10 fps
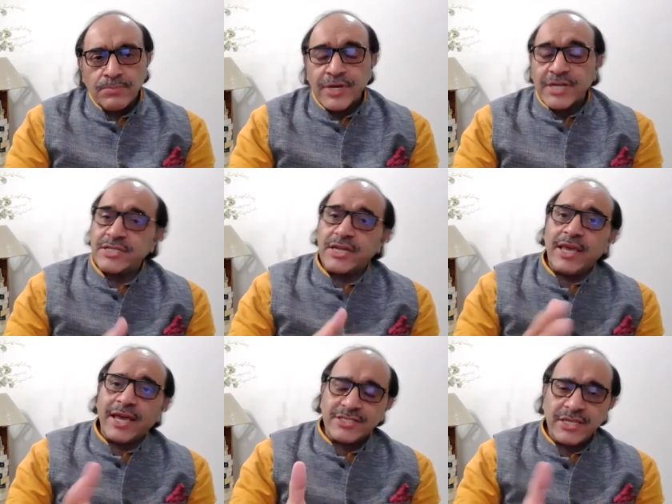
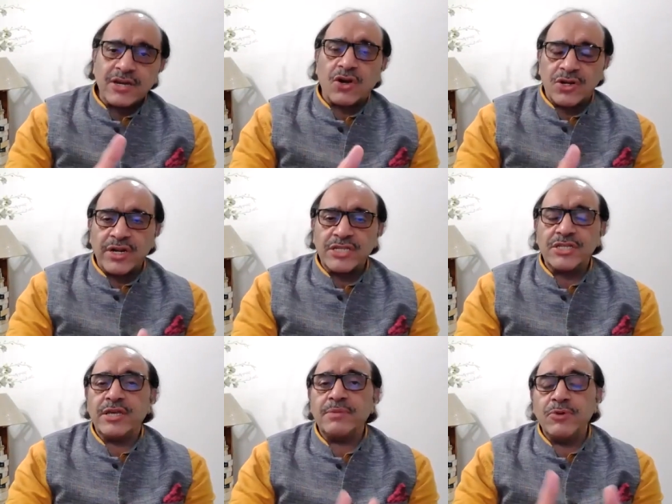Personally, I see a
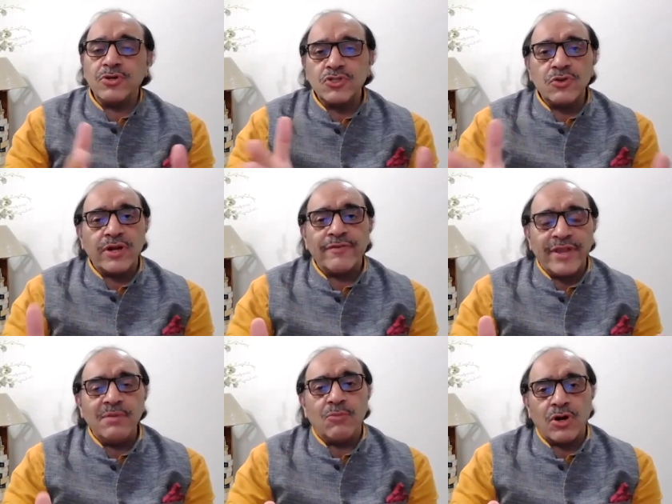contradiction here, because you are a
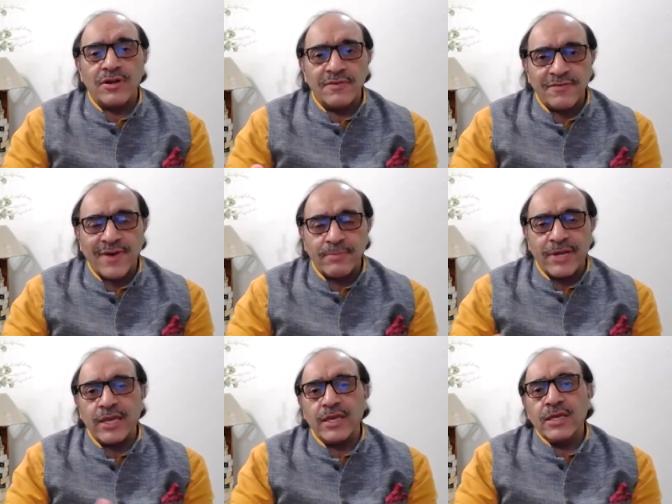very modern
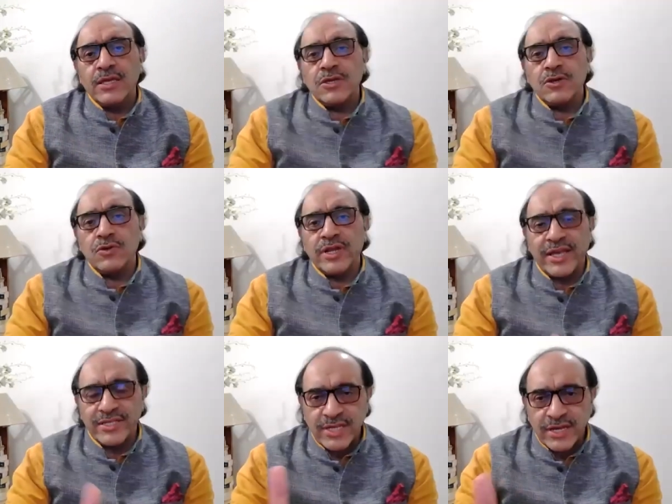family, you know, and
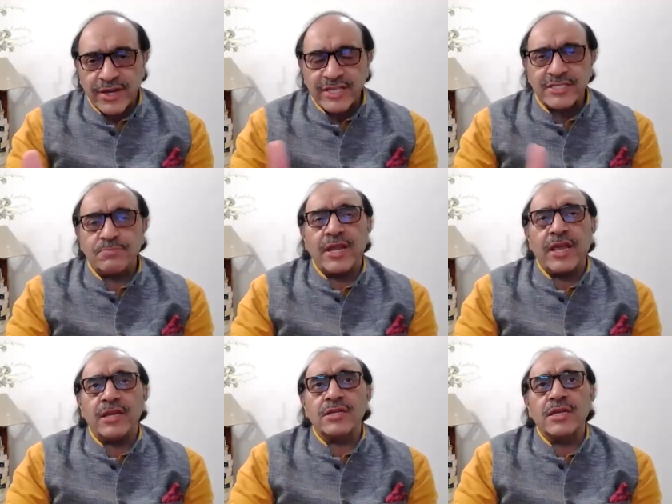as Saira
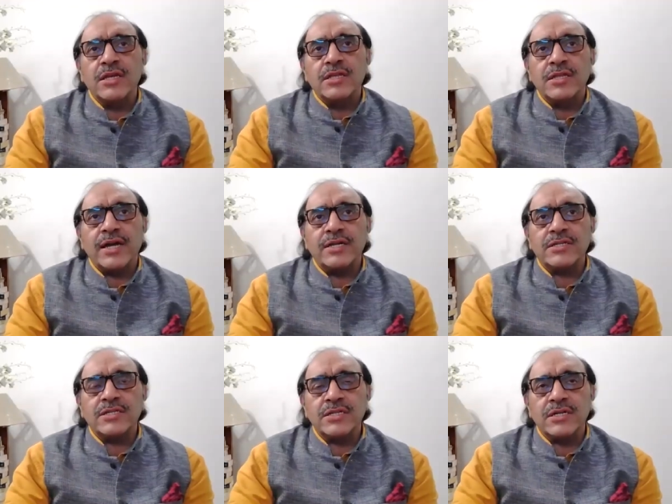explained
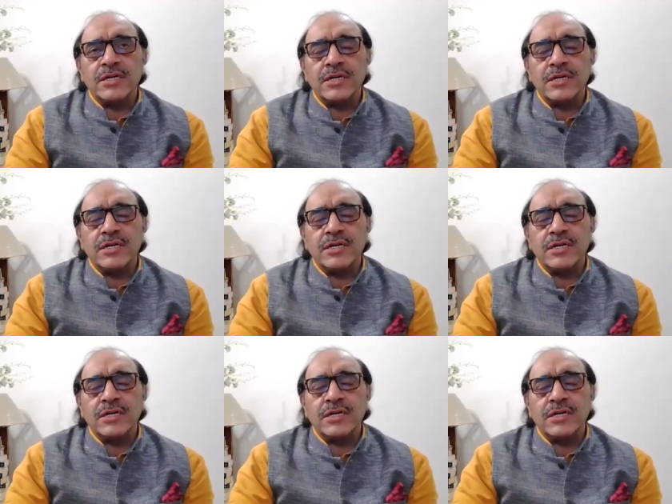that, you